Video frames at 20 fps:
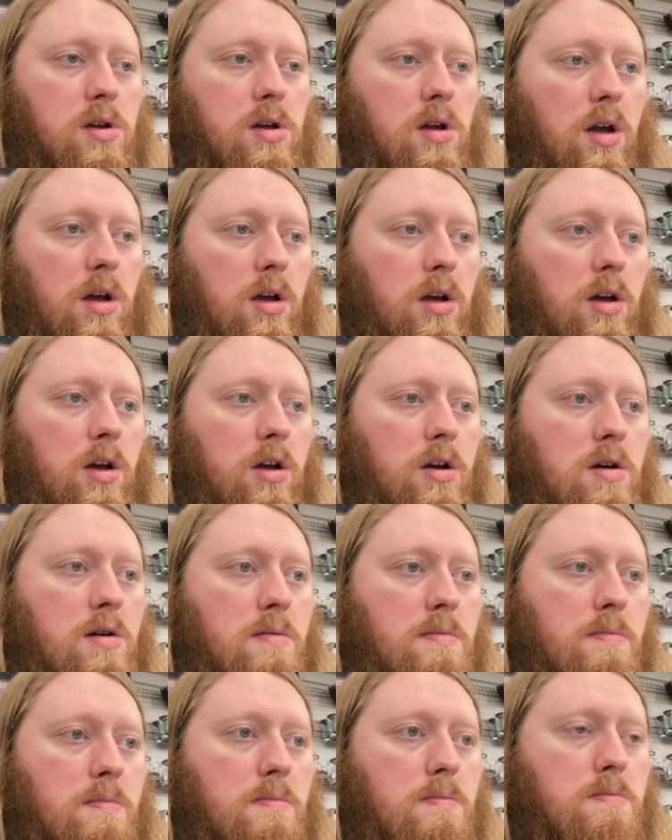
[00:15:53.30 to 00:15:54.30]

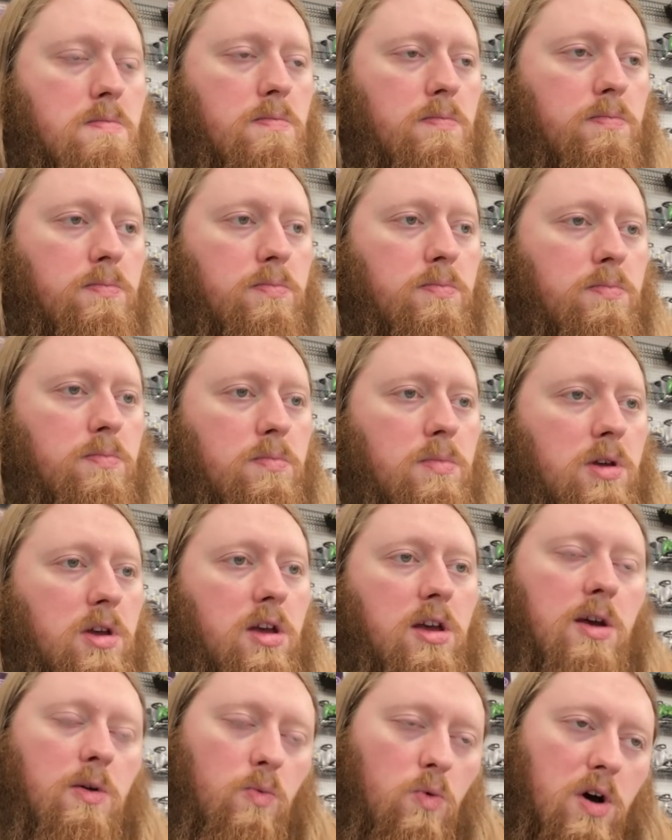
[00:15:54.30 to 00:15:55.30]
Um,
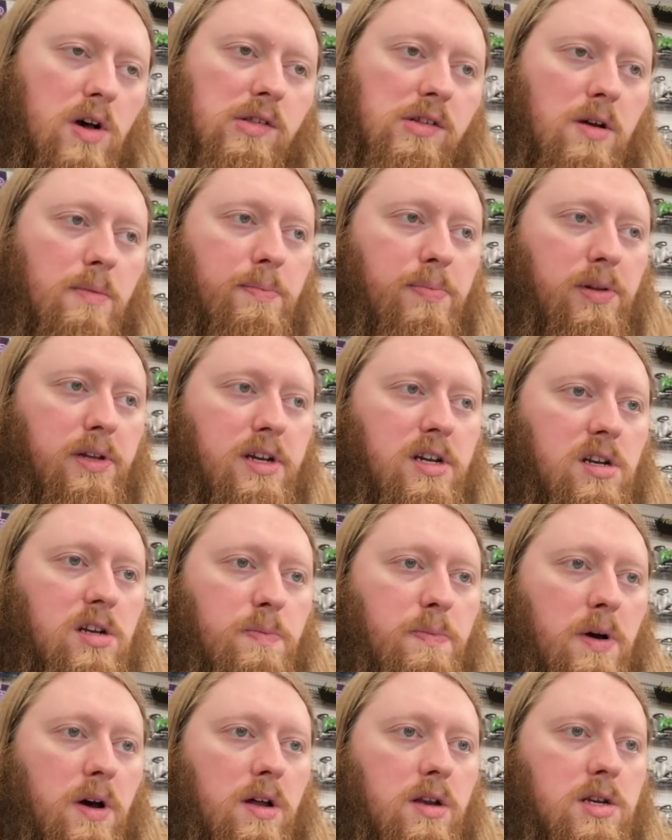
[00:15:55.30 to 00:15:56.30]
it was complete,
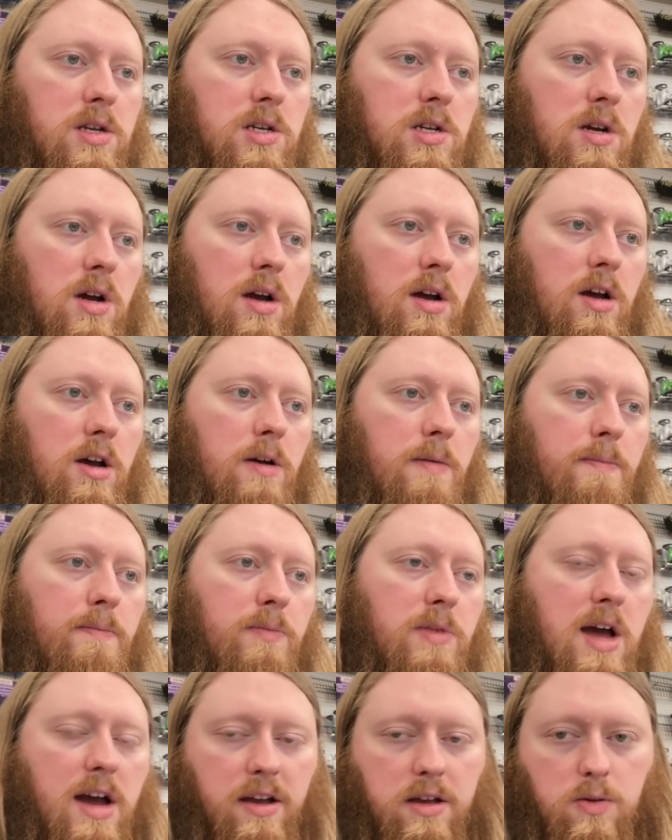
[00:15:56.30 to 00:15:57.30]
but um,
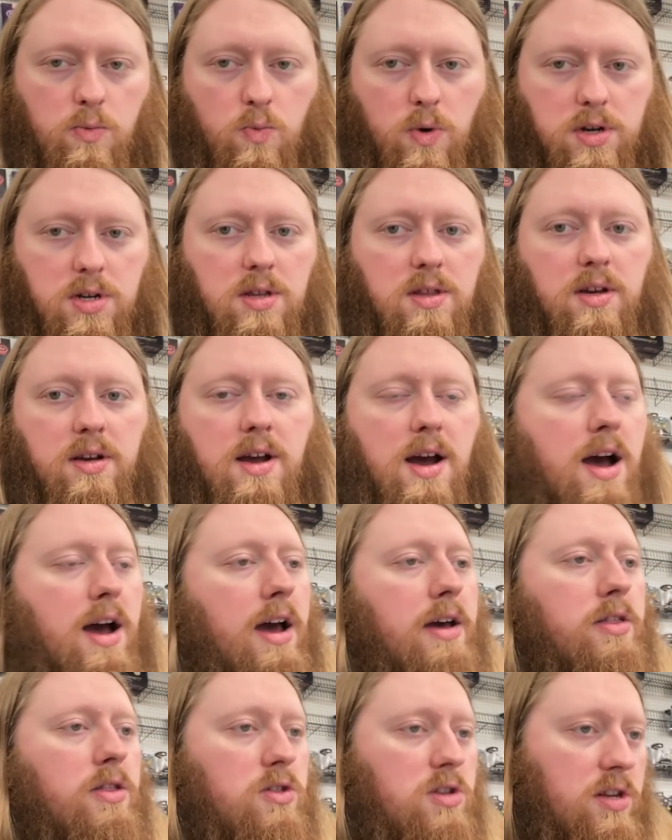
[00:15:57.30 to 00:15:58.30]
that went to the
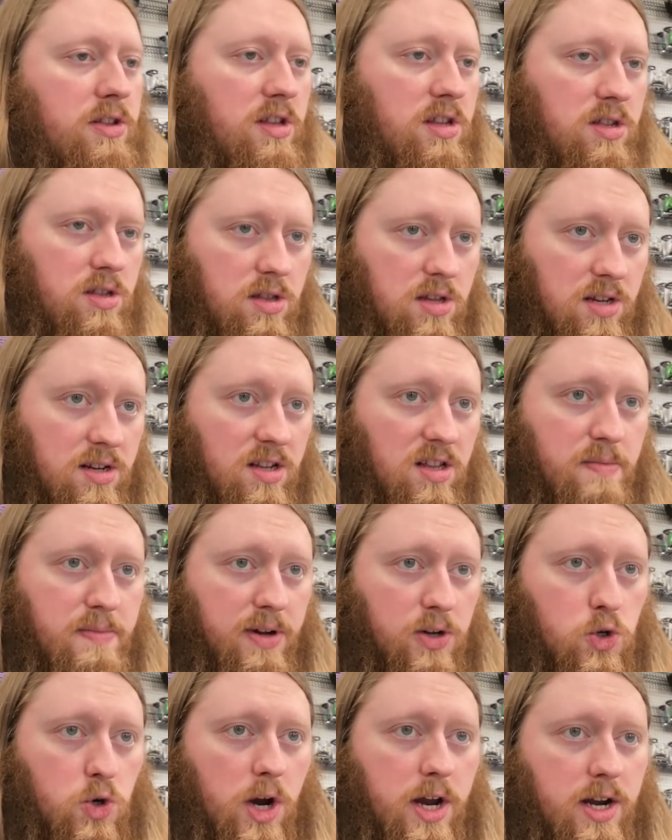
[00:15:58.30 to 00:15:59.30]
guy did the, that did the
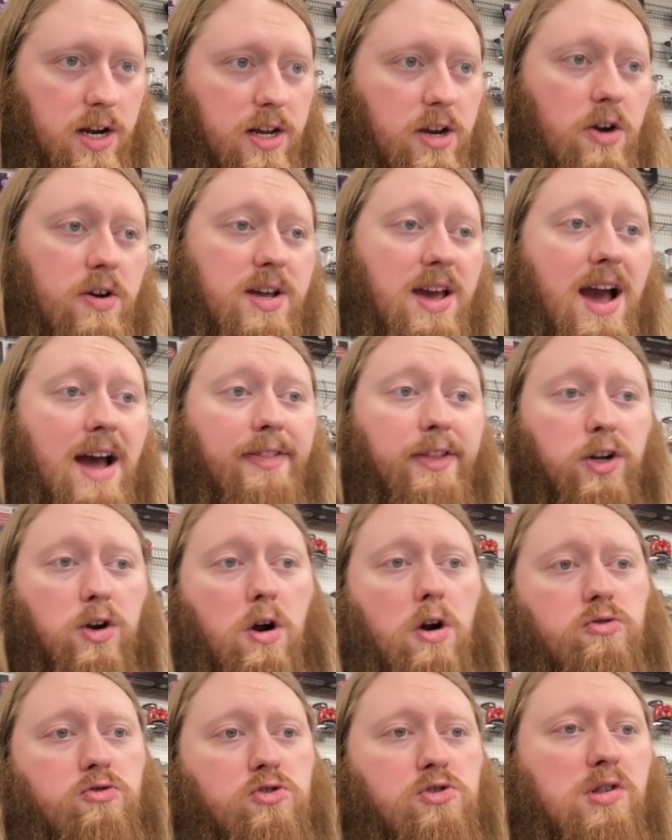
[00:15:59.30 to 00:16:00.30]
big trade, and he already had the
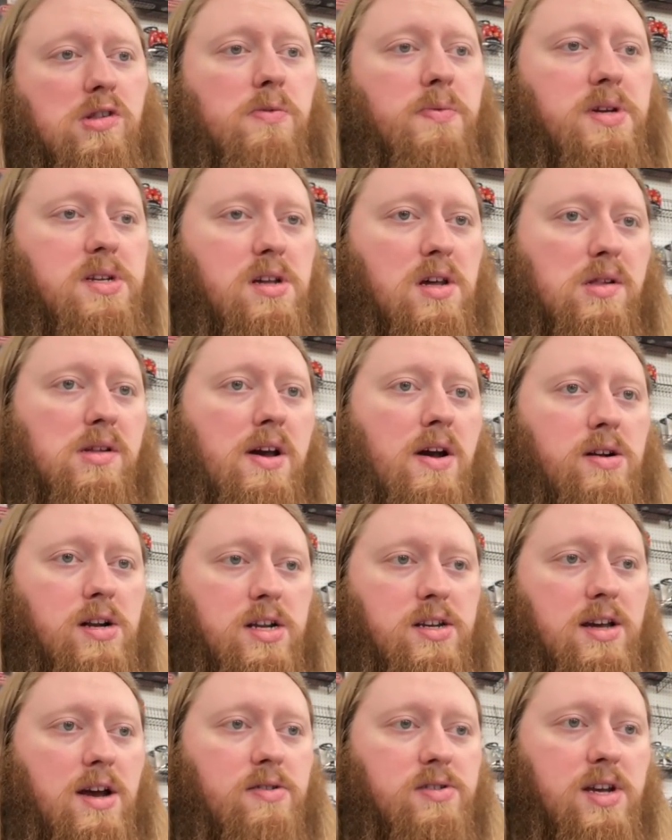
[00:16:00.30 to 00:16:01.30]
cartridge, so we discounted
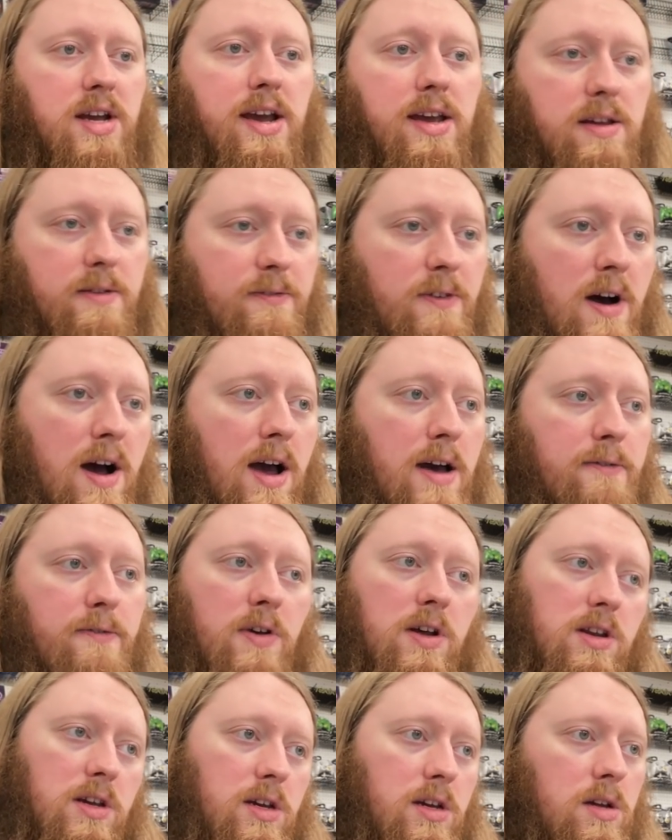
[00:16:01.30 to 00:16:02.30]
it down to eighty-five,
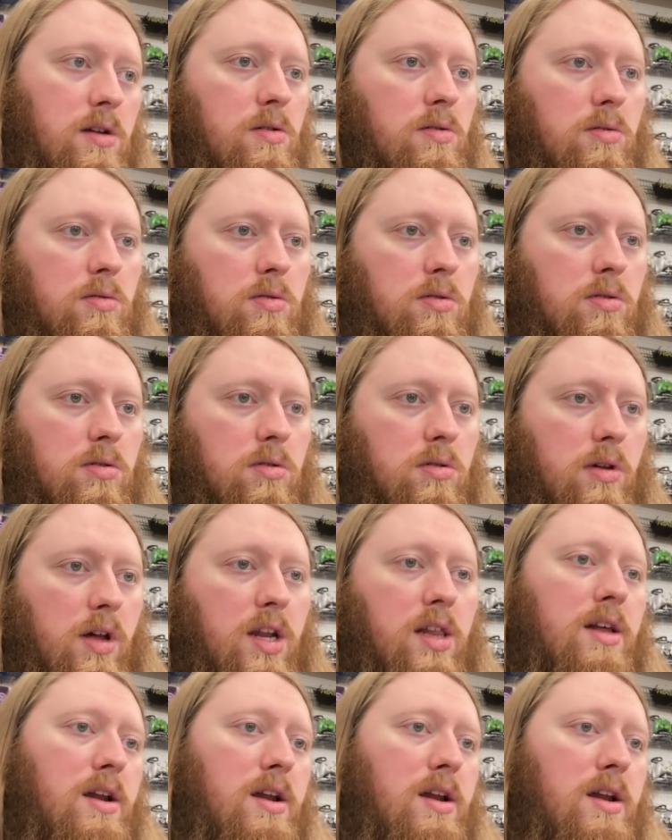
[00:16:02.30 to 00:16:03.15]
and he and he